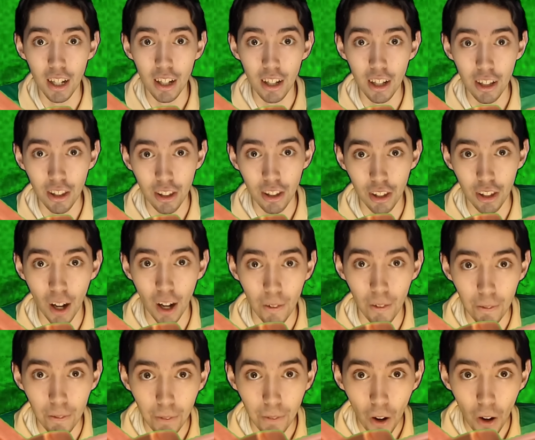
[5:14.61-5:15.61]
This is our
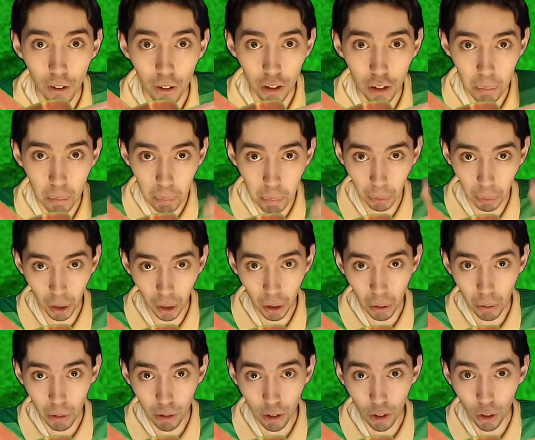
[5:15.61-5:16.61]
first
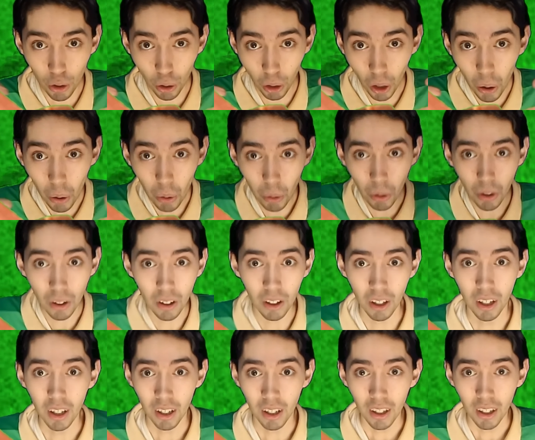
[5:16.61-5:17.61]
blues clue.
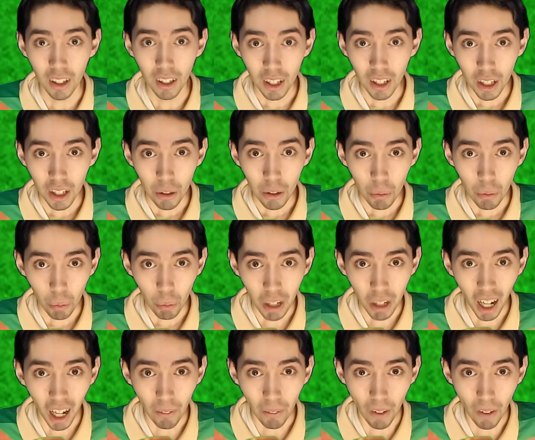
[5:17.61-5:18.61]
We
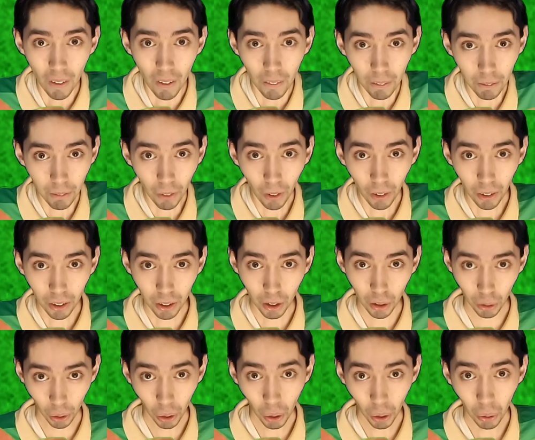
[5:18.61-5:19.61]
have our first
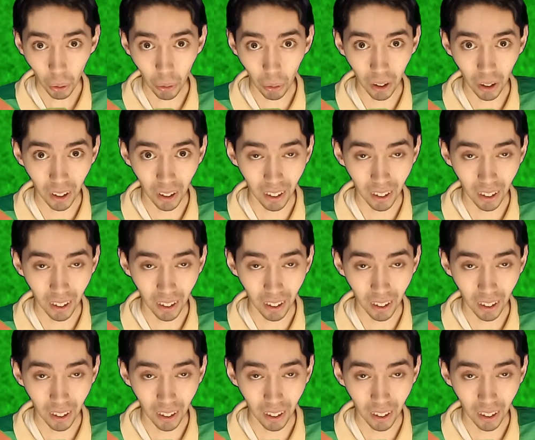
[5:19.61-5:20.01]
clue.